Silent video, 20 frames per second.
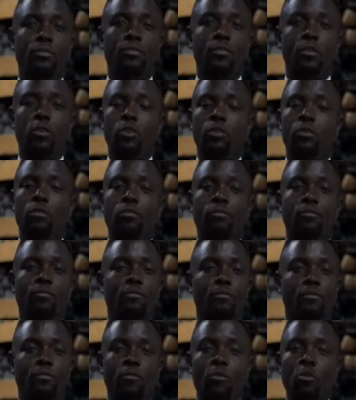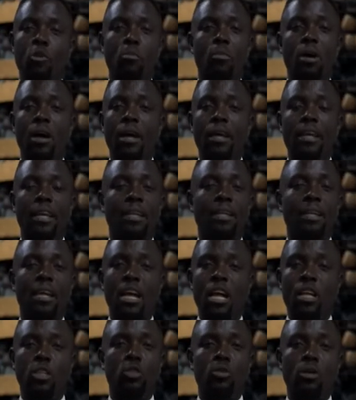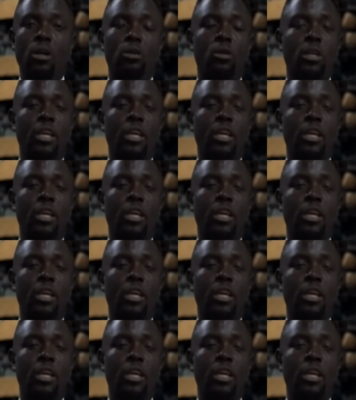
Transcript: for your formal and casual